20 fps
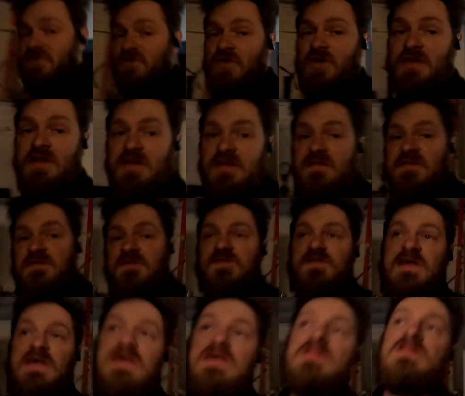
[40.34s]
to join and
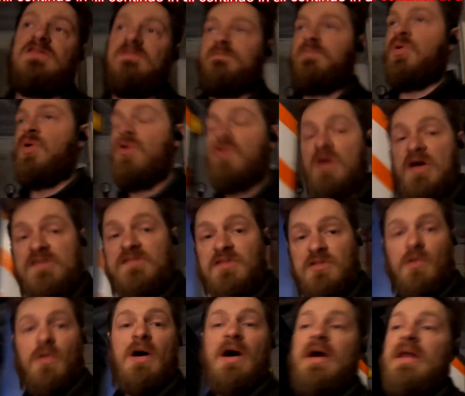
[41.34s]
see the progress of
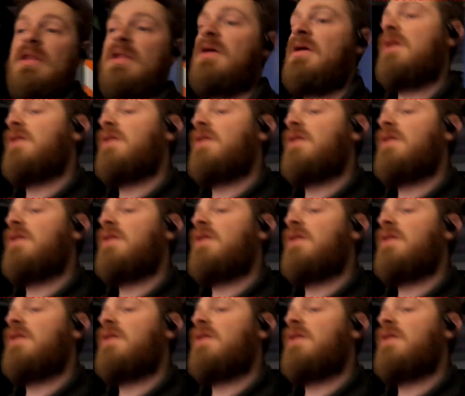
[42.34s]
the wagon